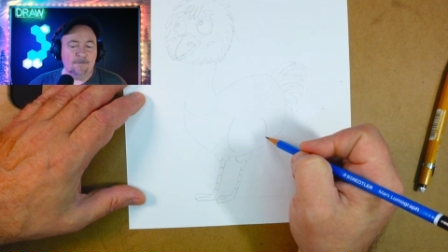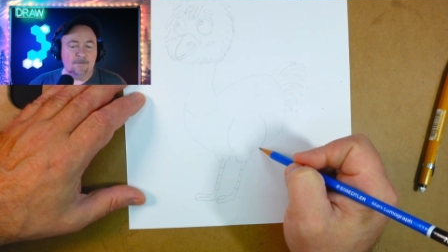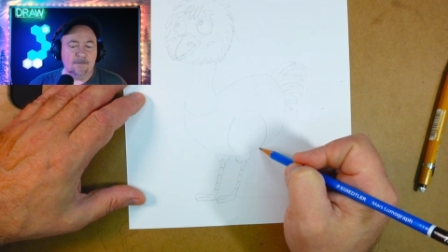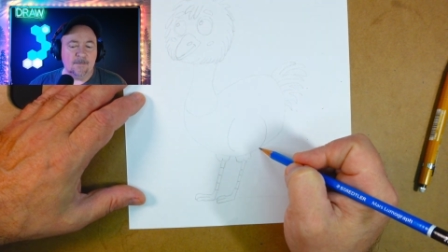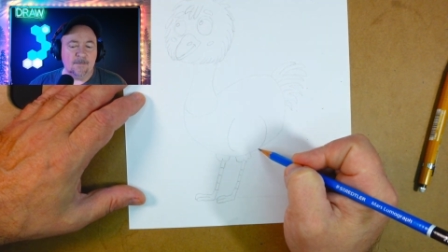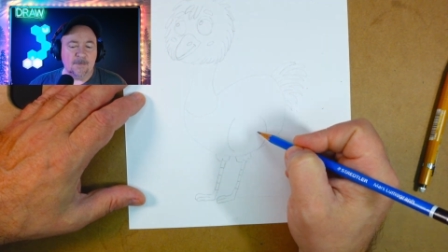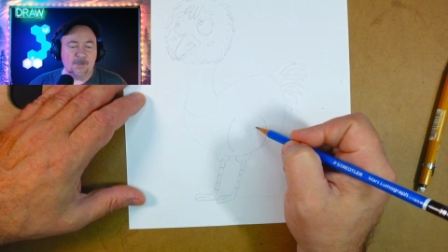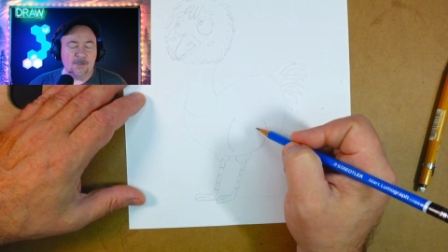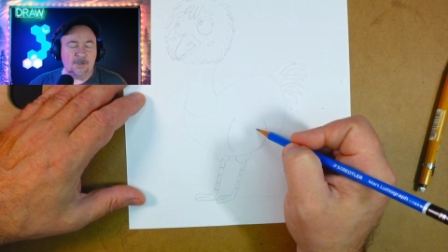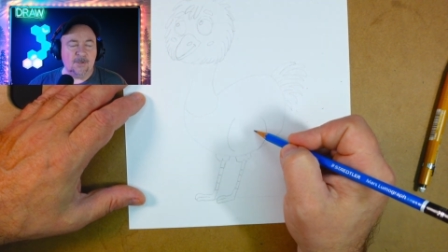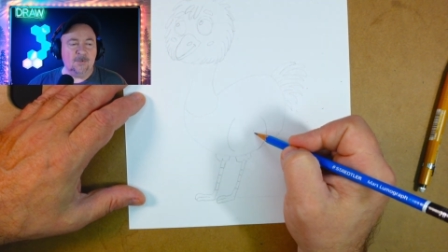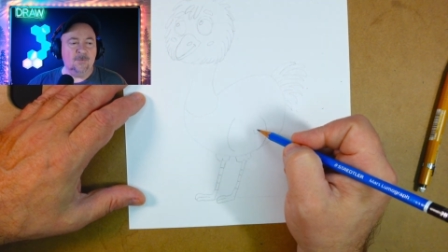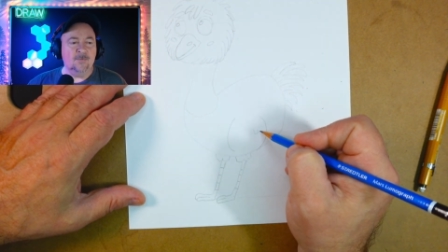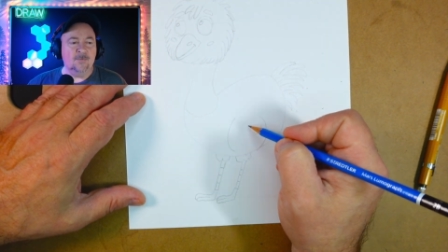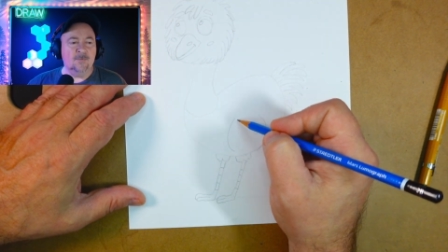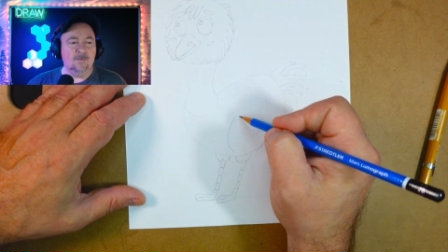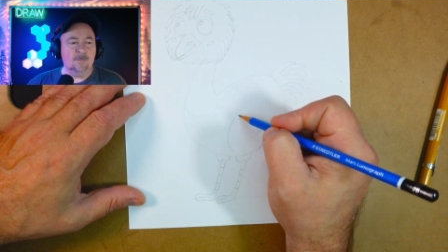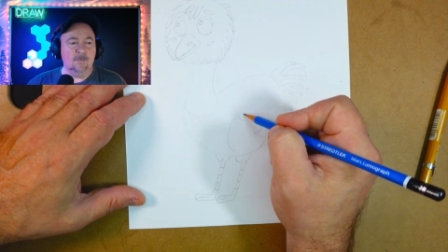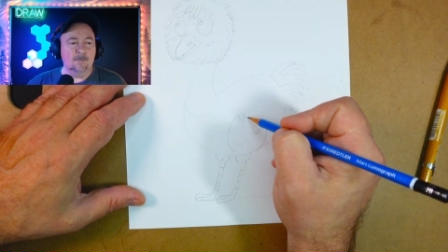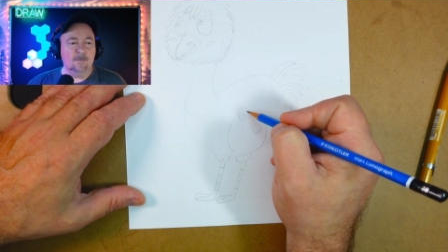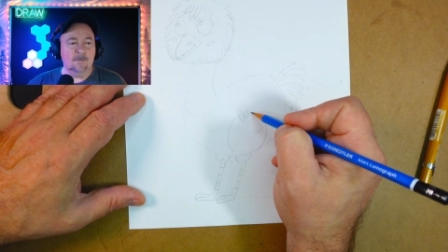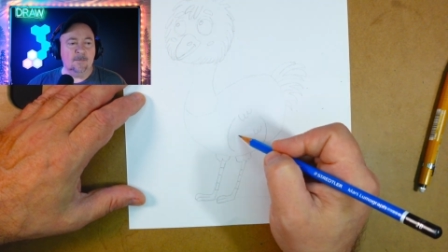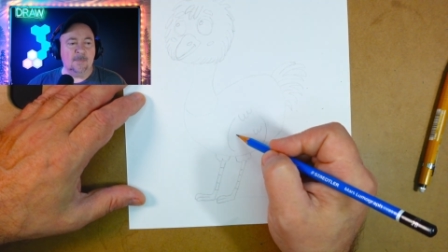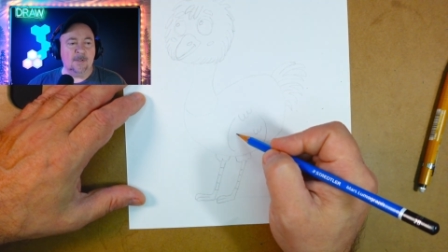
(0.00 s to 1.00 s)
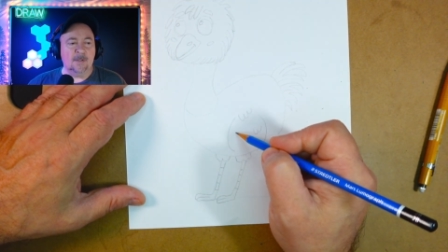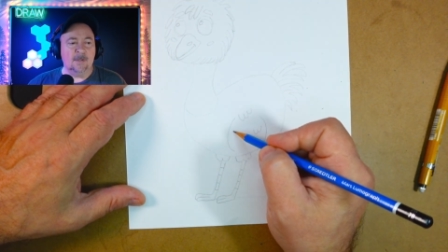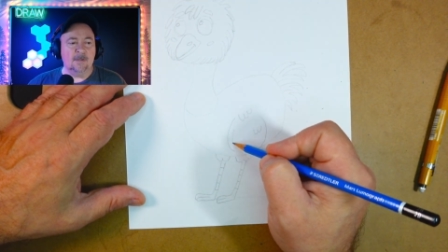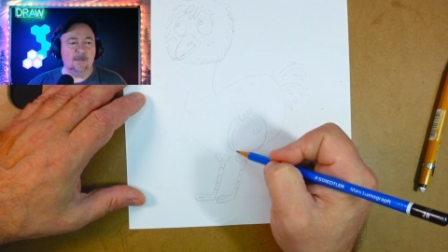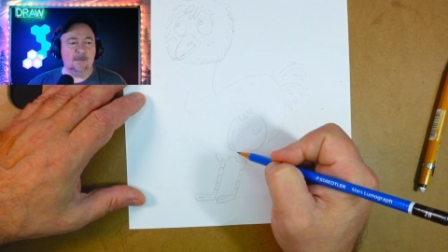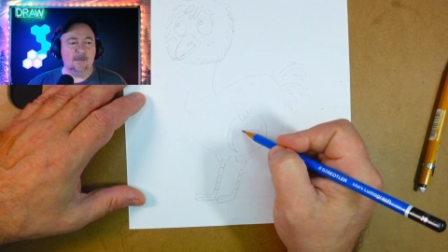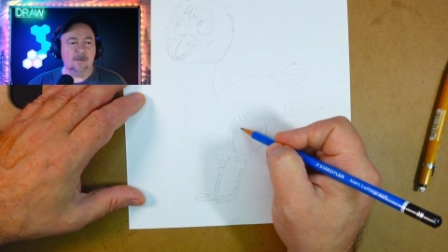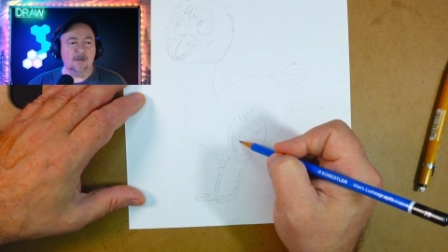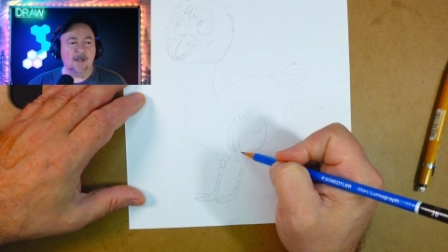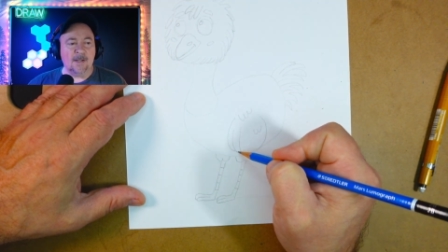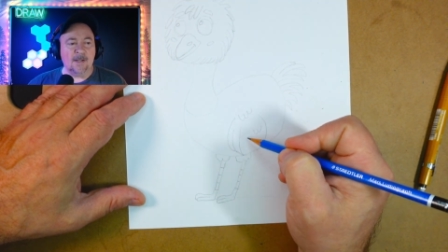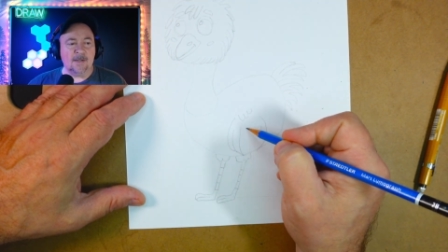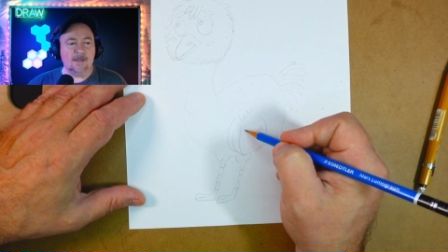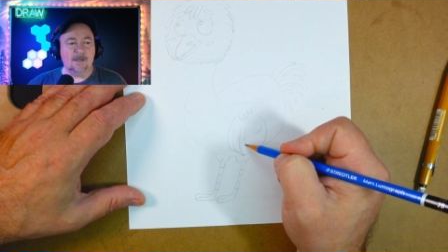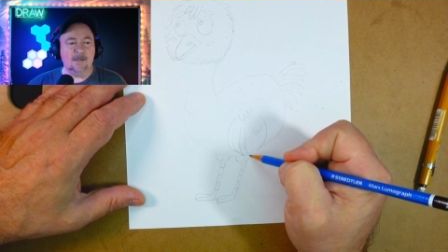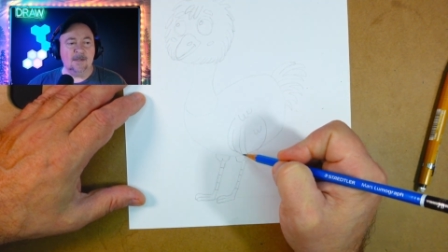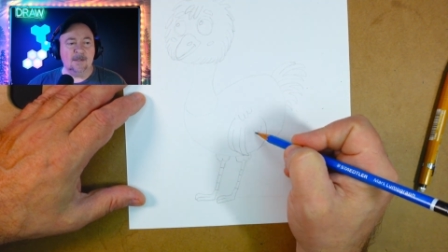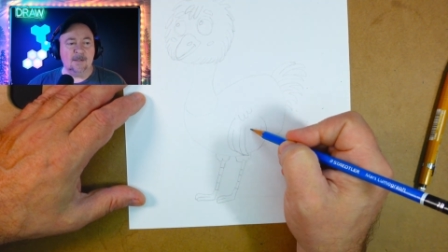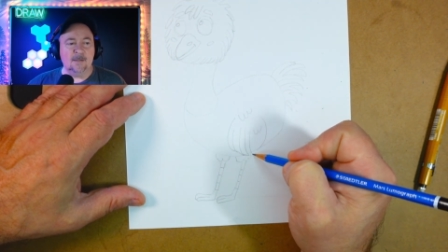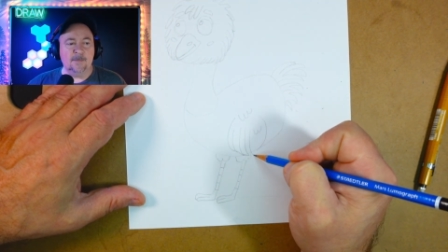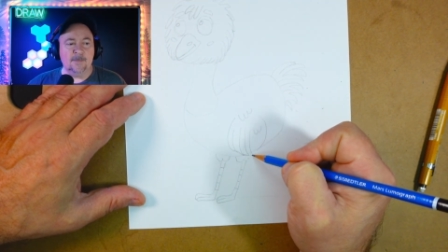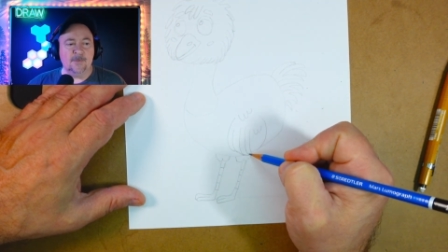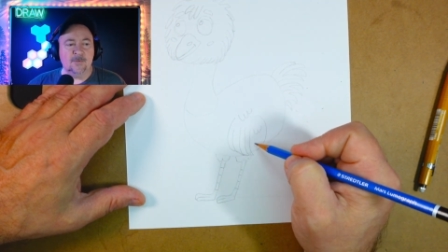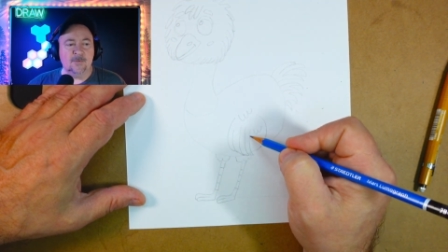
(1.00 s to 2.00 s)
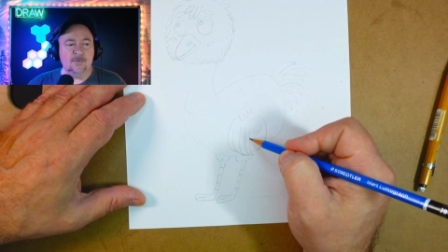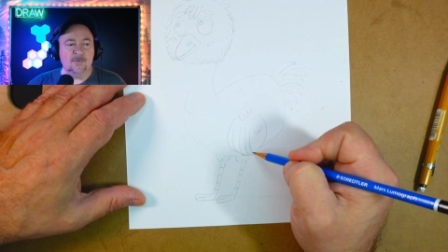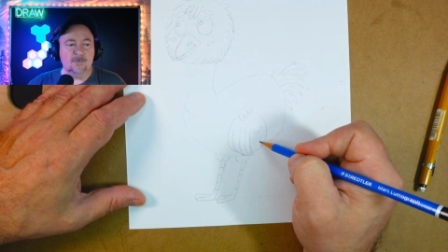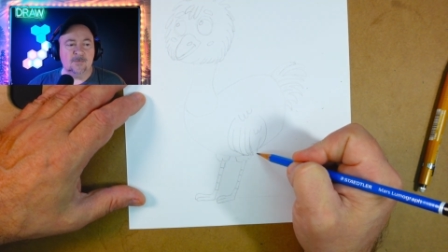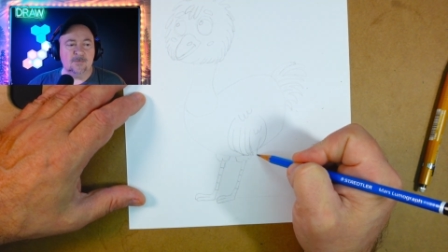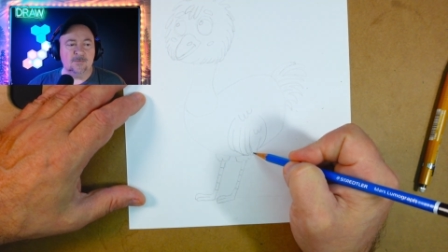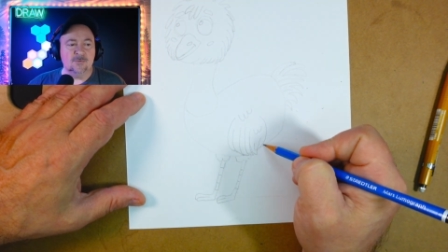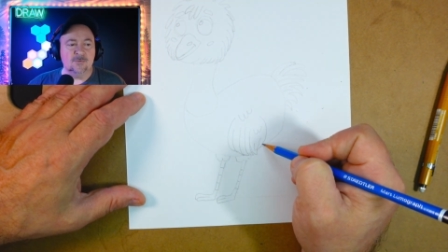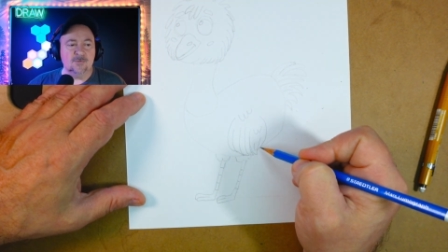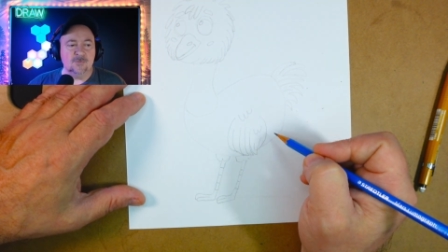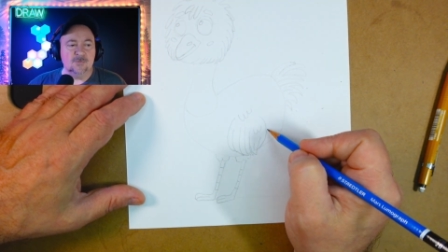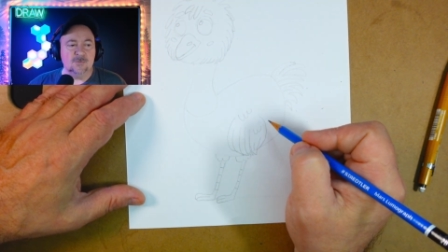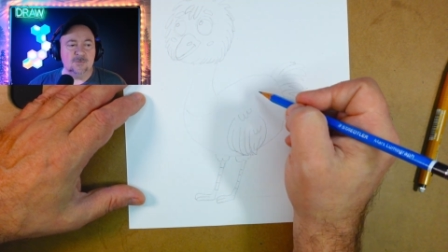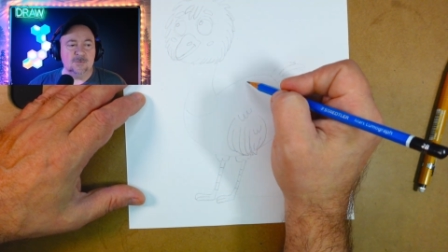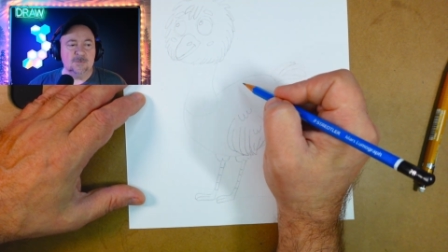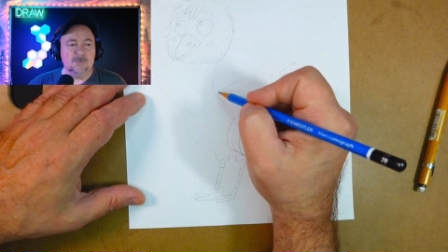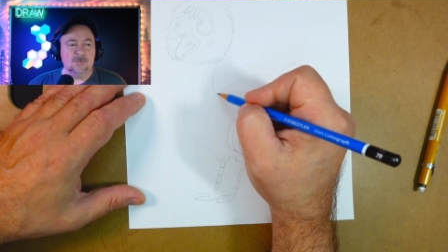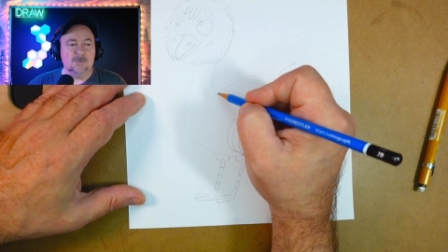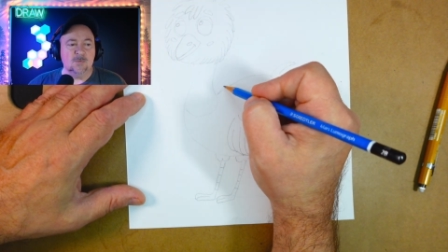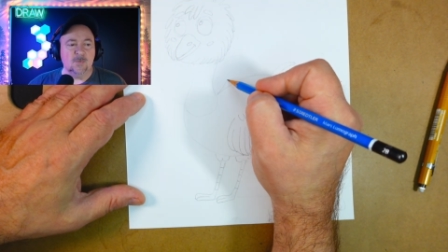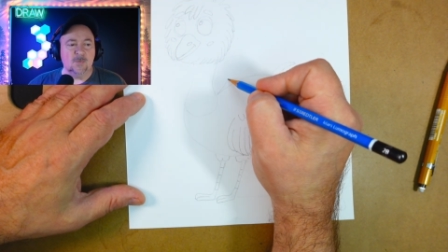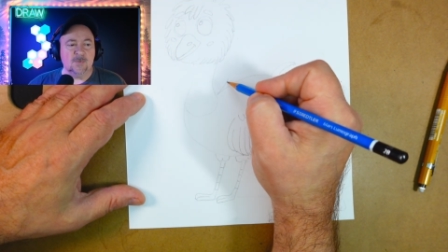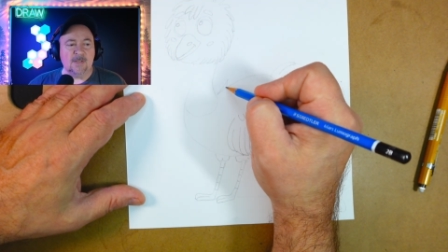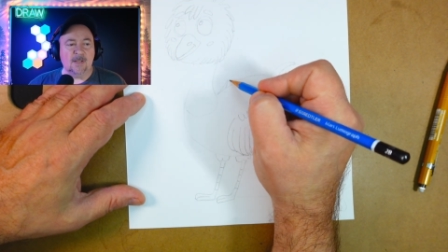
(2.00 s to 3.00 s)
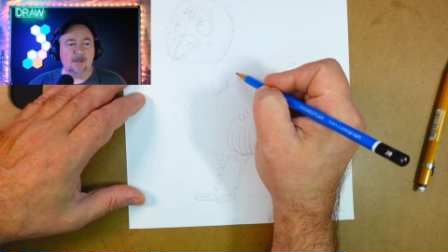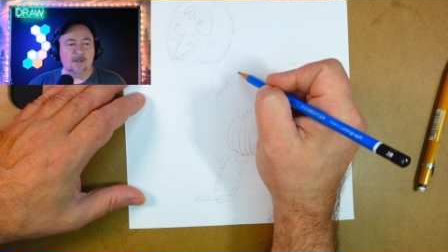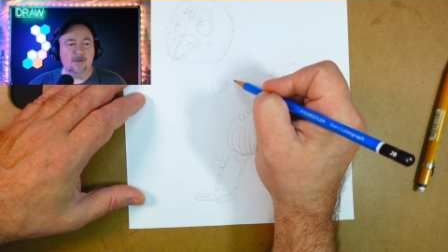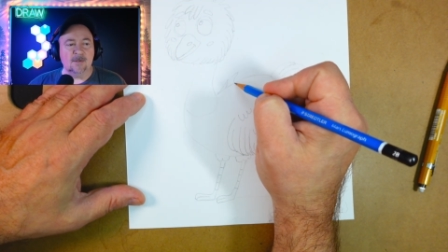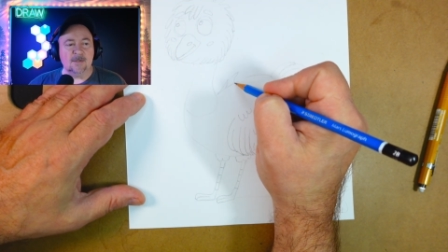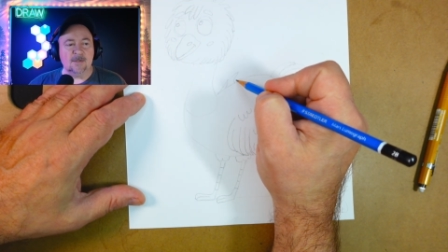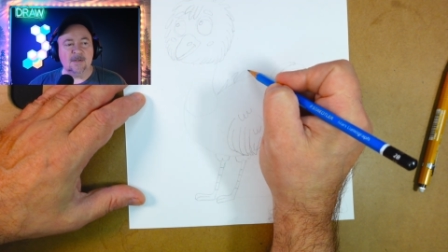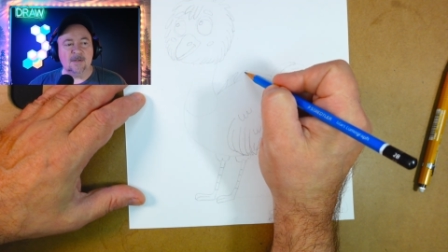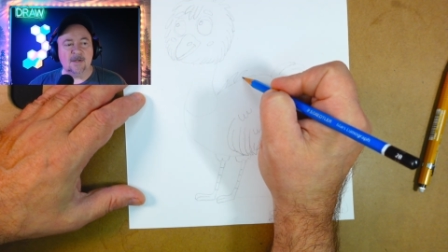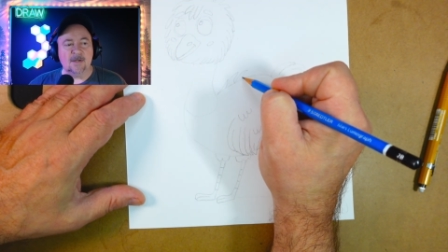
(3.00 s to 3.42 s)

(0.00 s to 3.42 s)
cute, but like an emu without looking like